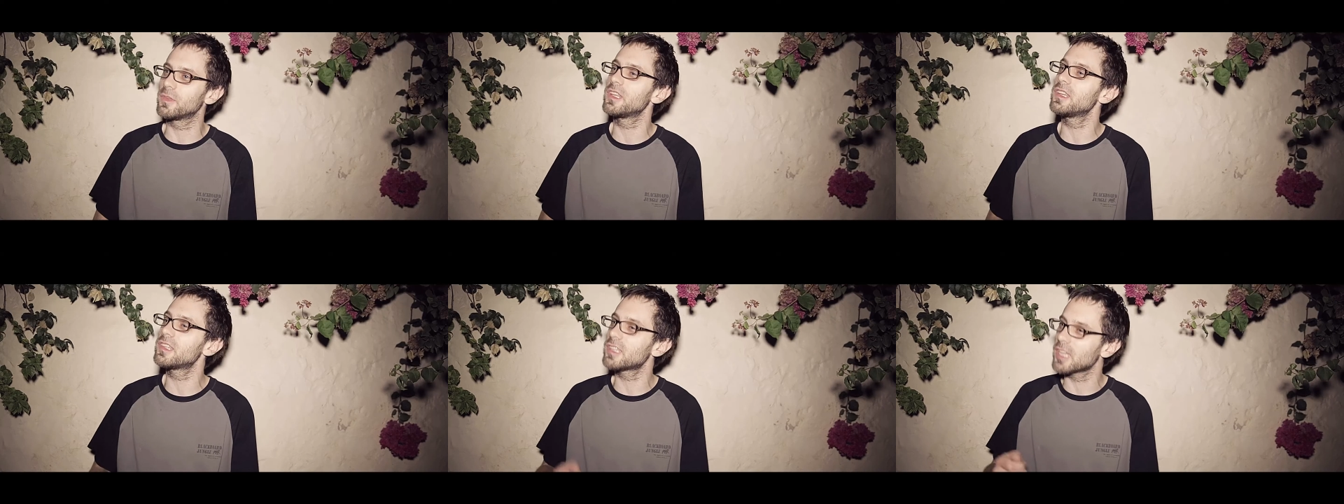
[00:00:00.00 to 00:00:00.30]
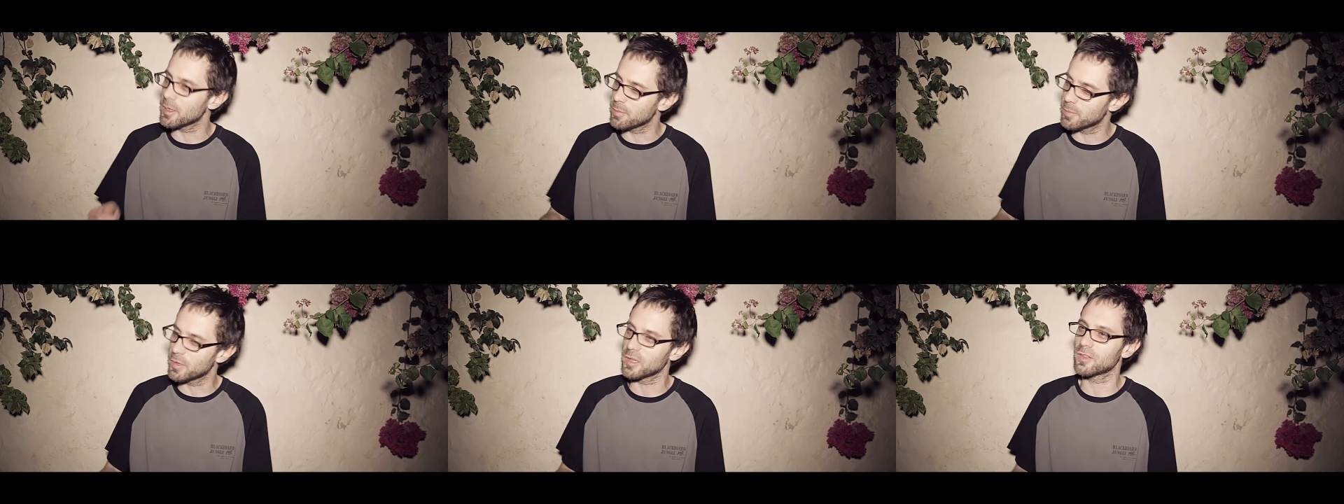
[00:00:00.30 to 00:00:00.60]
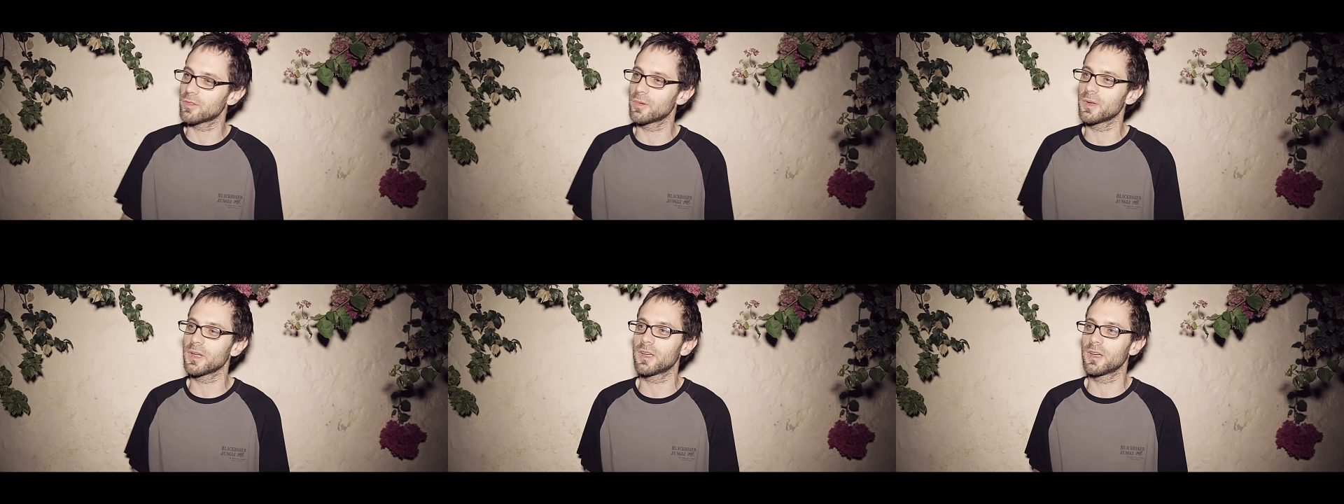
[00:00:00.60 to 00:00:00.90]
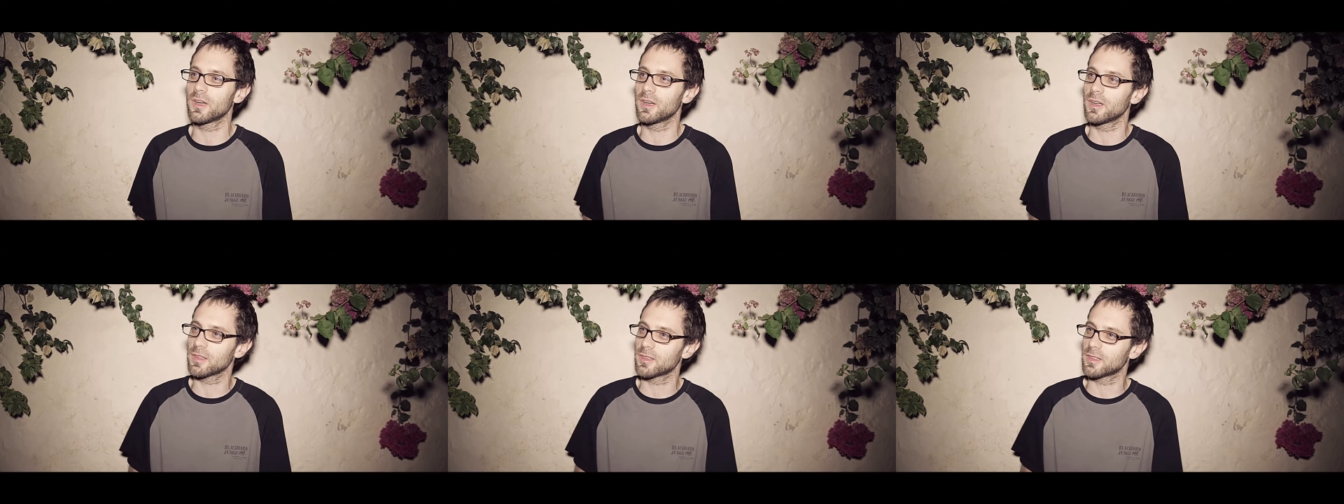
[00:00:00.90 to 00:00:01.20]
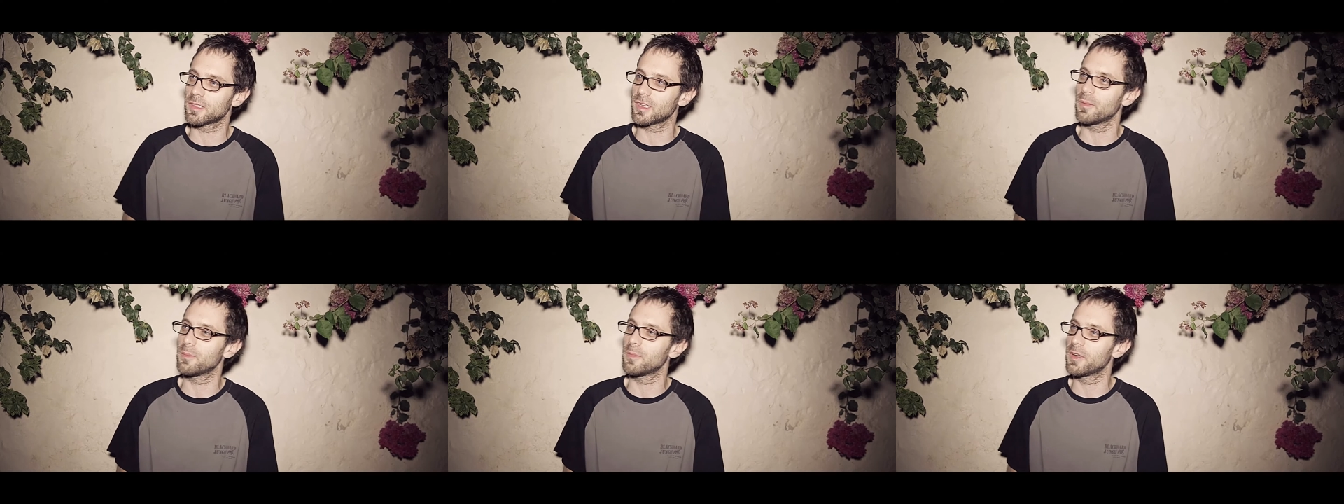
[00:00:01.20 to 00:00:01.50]
Disciples record,
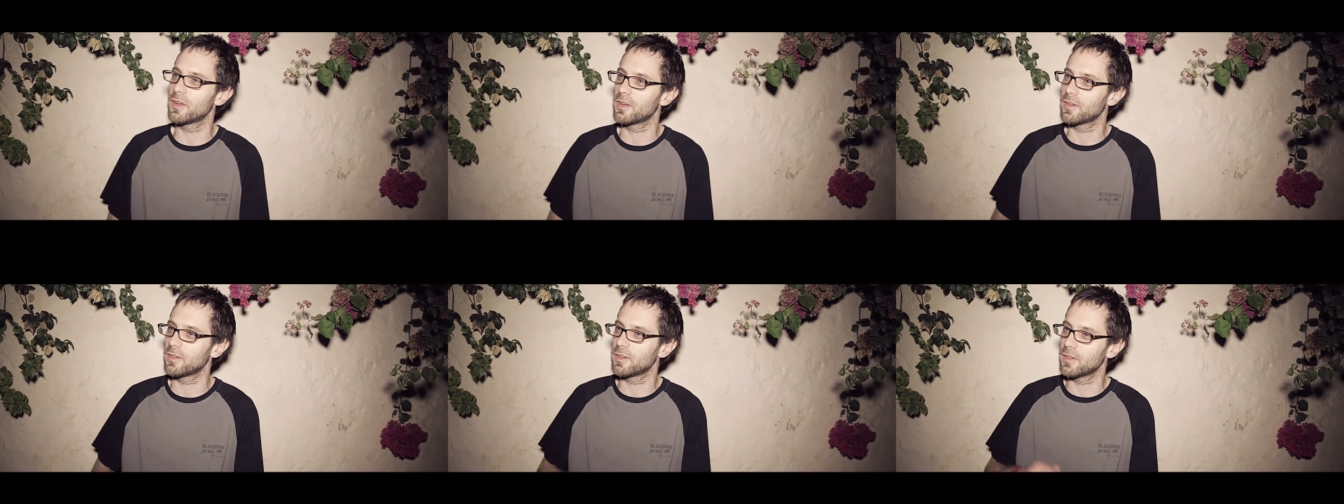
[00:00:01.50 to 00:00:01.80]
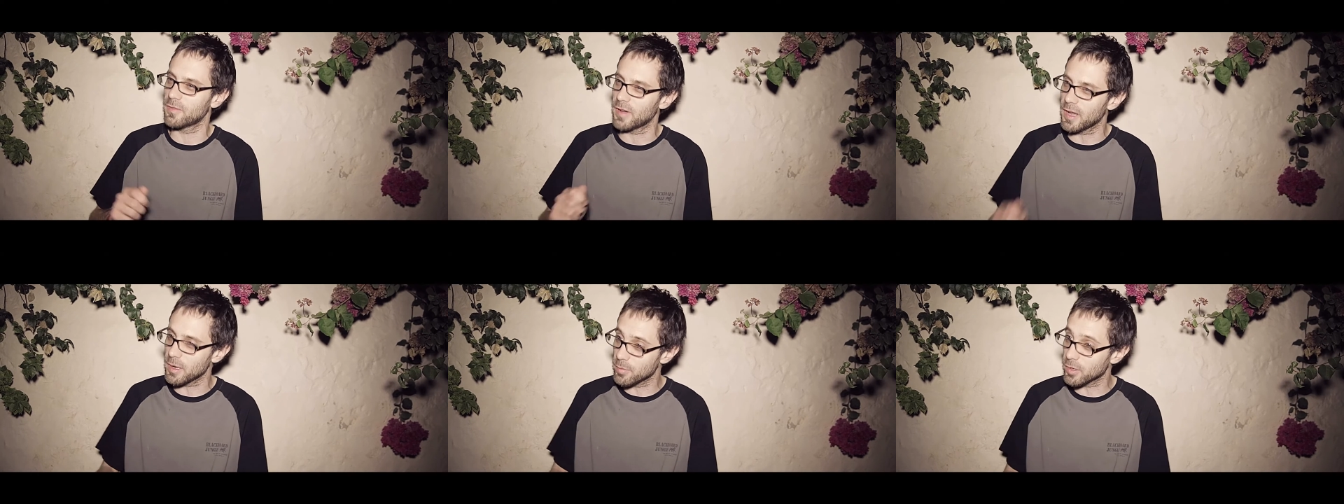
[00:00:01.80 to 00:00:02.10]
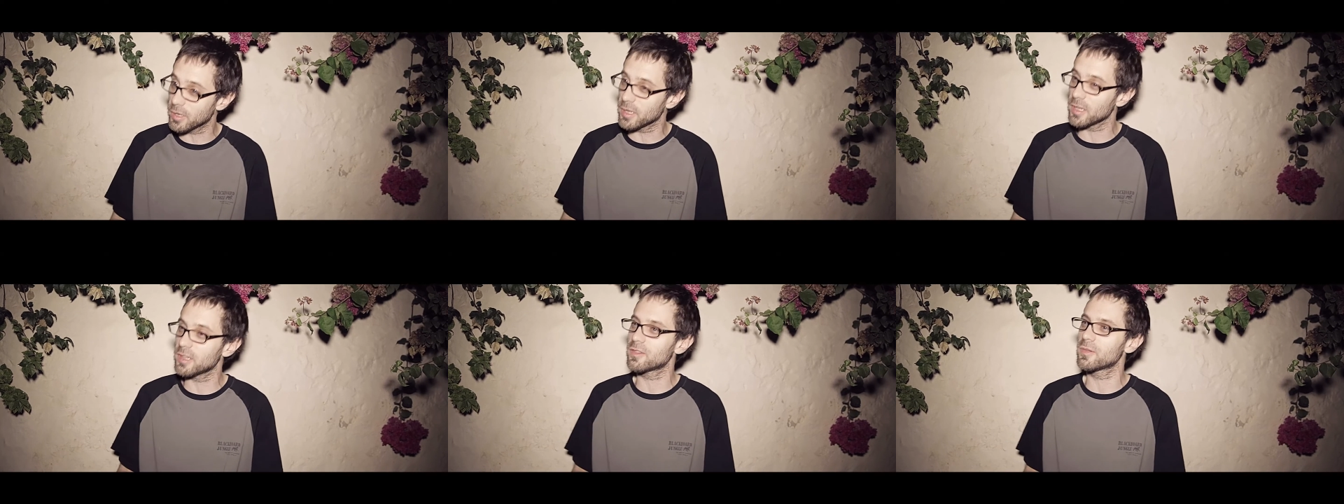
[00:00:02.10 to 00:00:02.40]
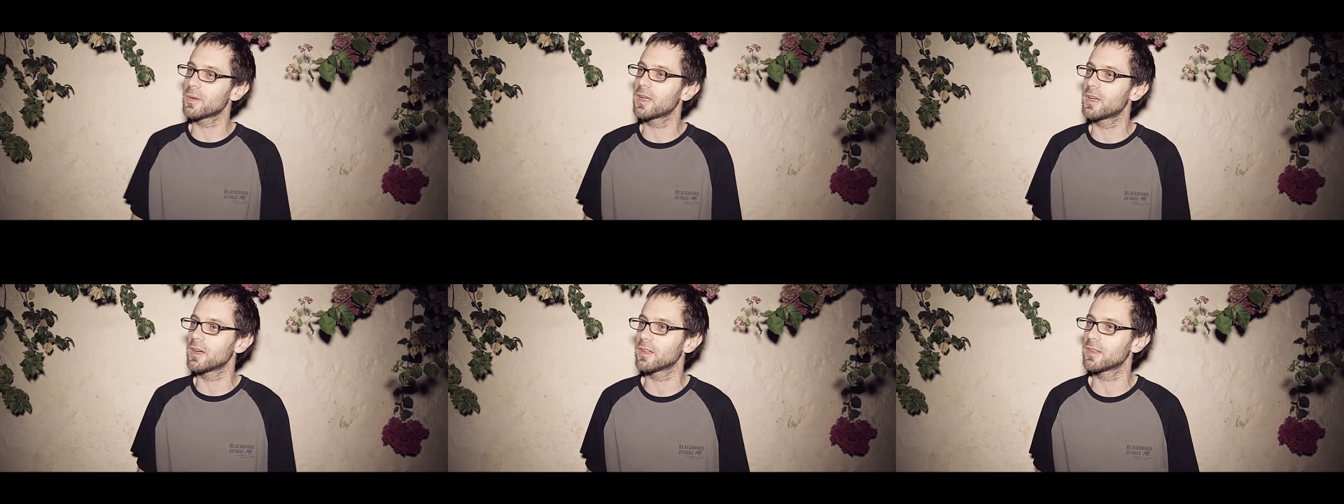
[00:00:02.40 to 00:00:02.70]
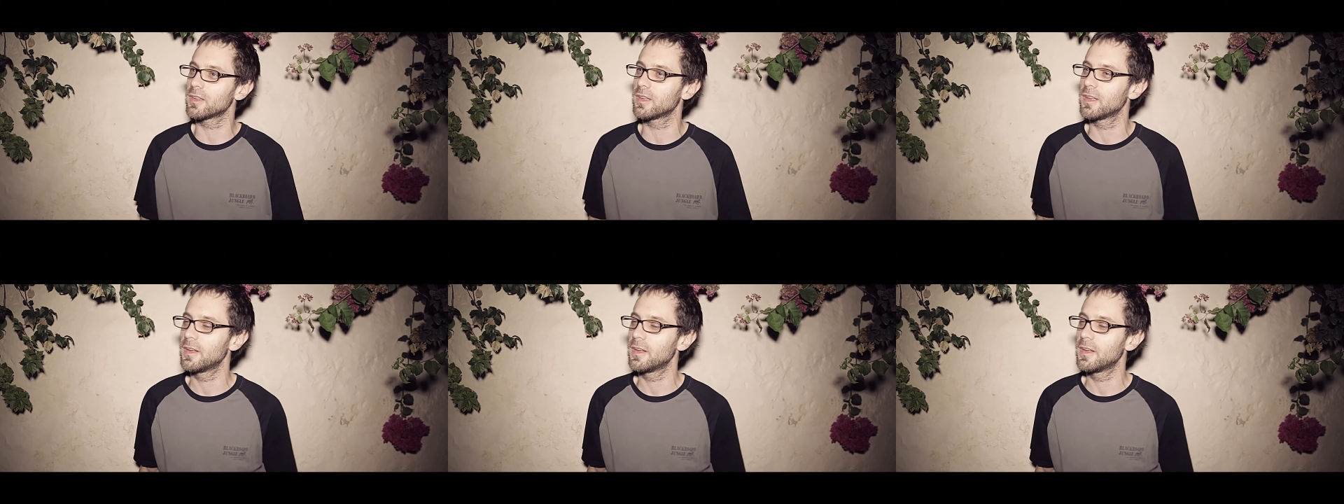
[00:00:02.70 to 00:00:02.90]
some uh, Vibronics record,